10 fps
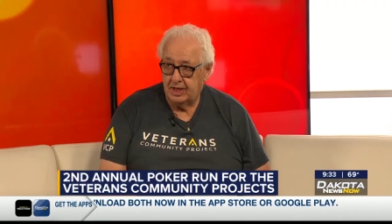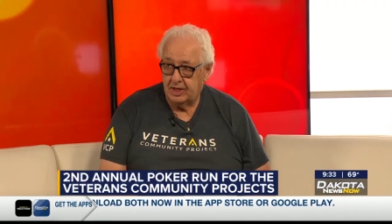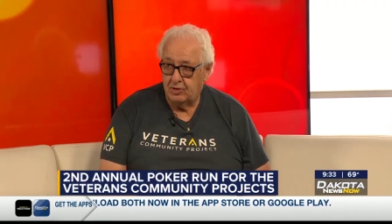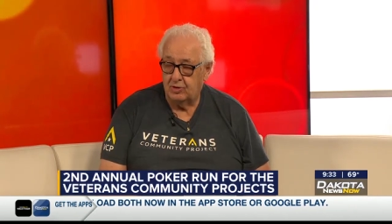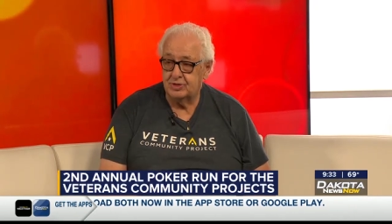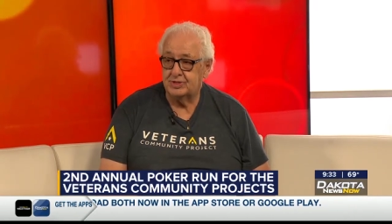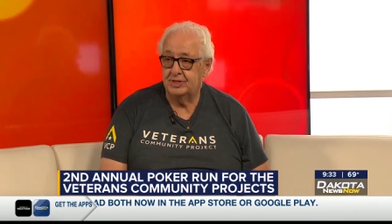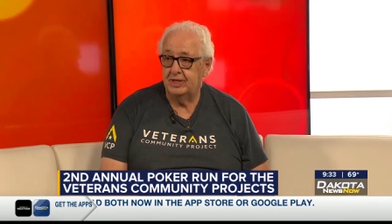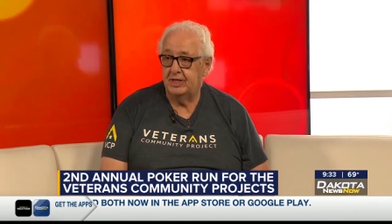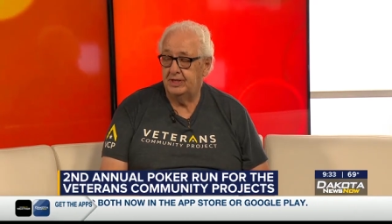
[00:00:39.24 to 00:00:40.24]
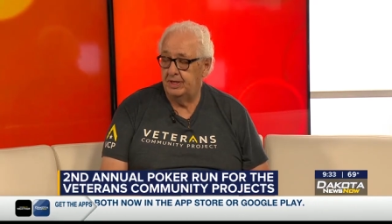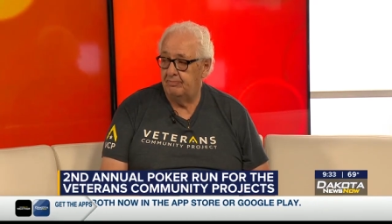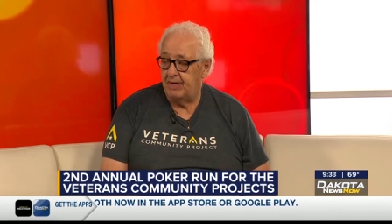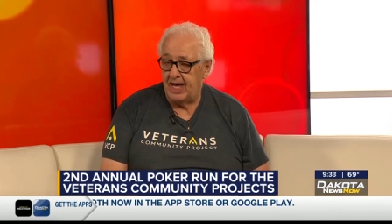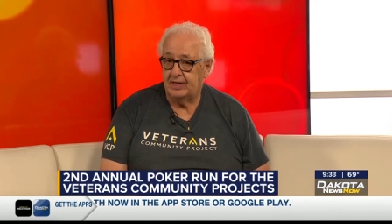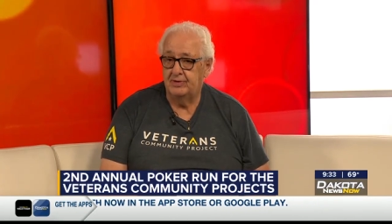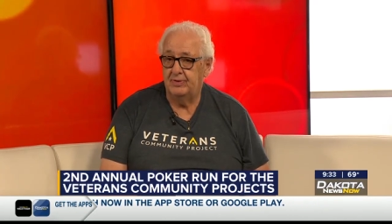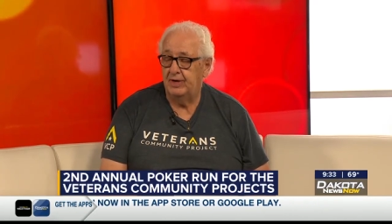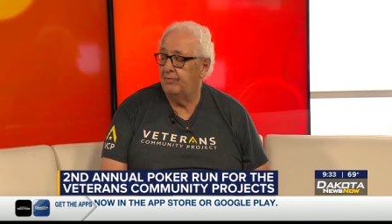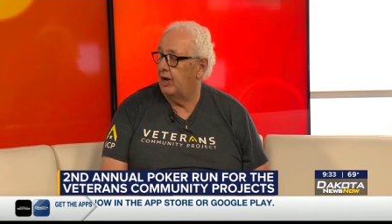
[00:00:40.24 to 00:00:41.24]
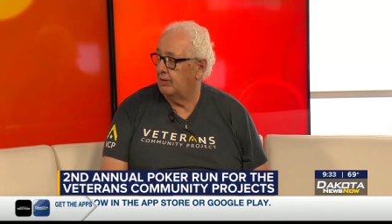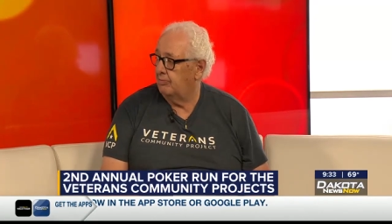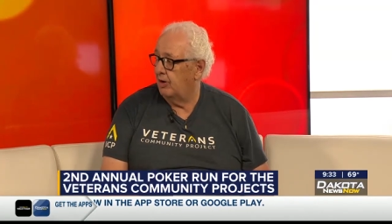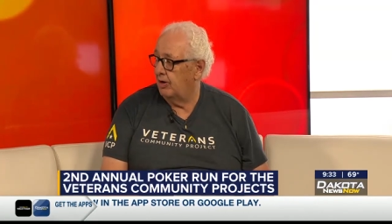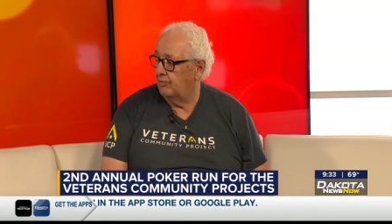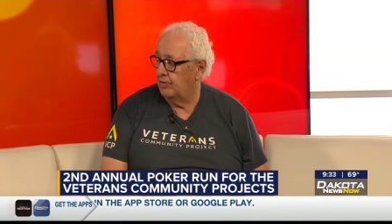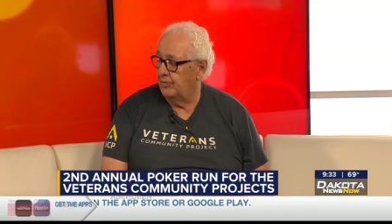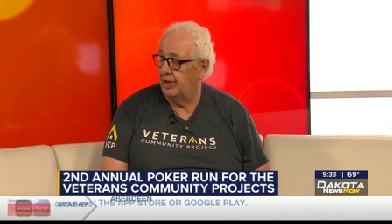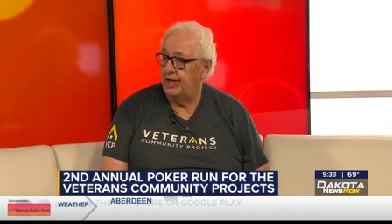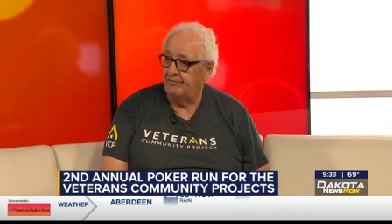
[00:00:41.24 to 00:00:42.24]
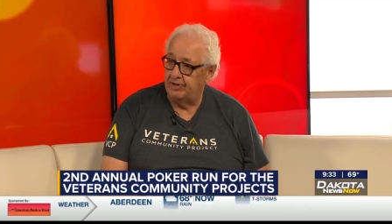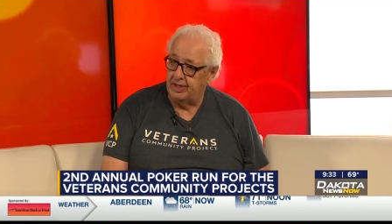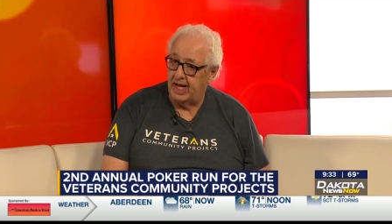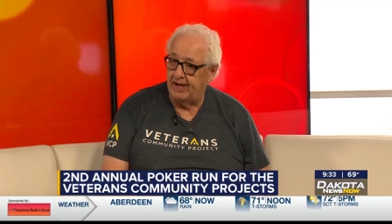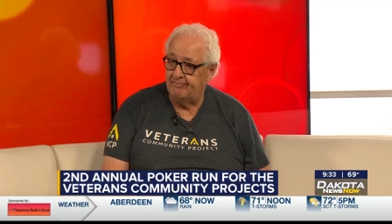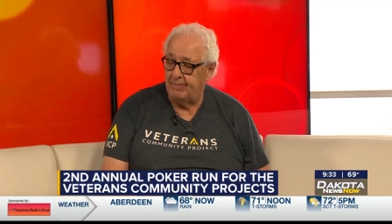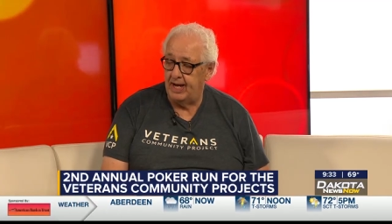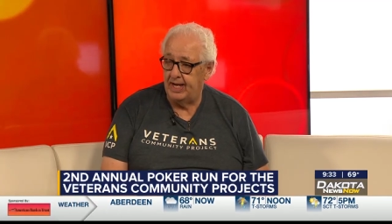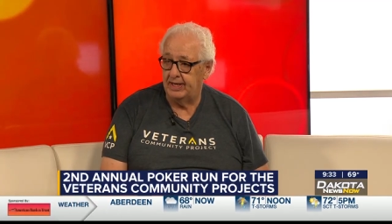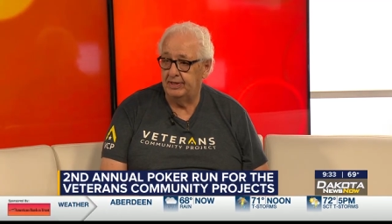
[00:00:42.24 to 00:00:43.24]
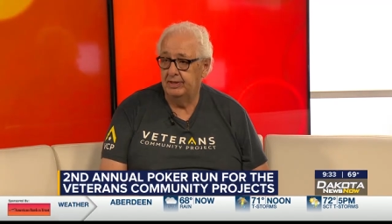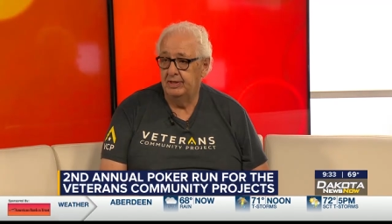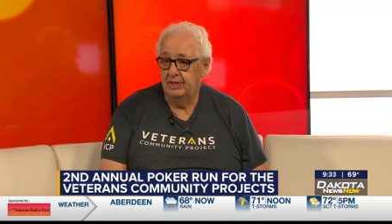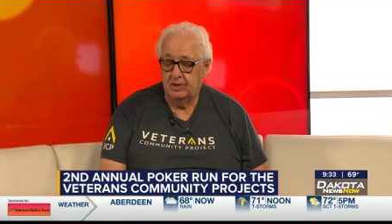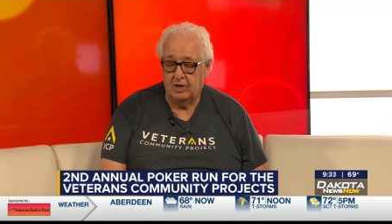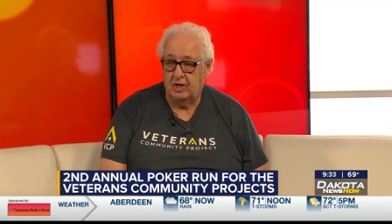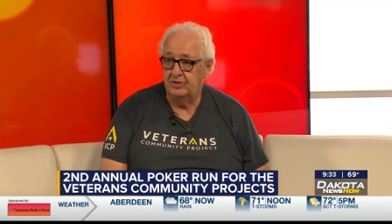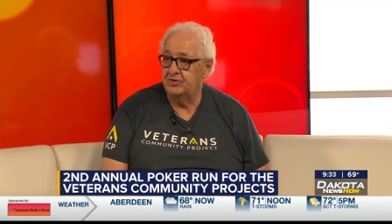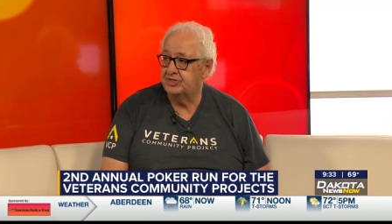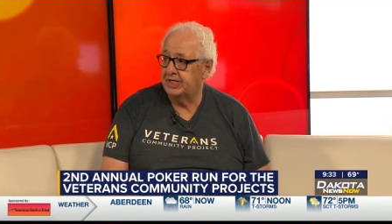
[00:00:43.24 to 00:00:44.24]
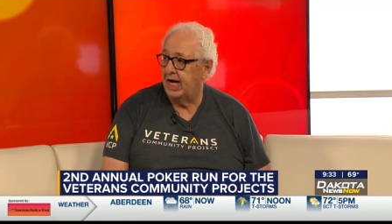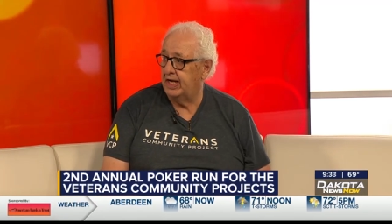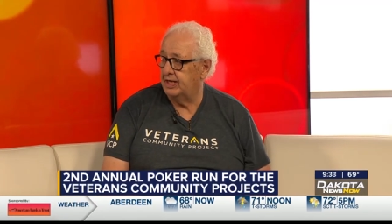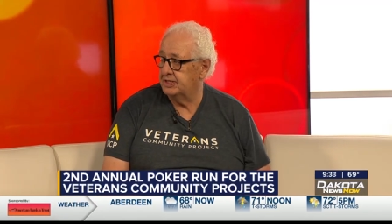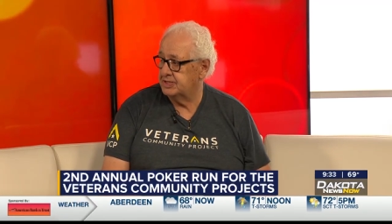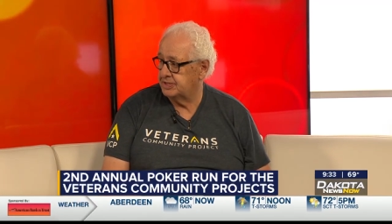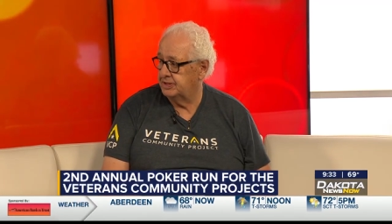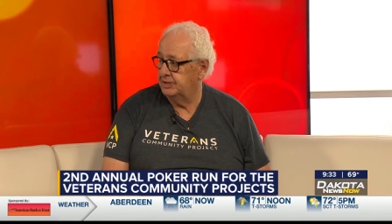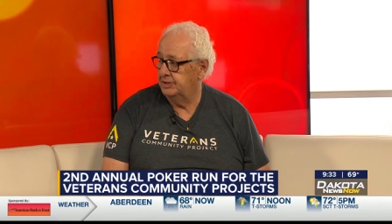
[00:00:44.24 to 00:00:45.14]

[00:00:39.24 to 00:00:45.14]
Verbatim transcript: Corson, and then back to Red Rock Bar, where we'll have a live band called the Stallions.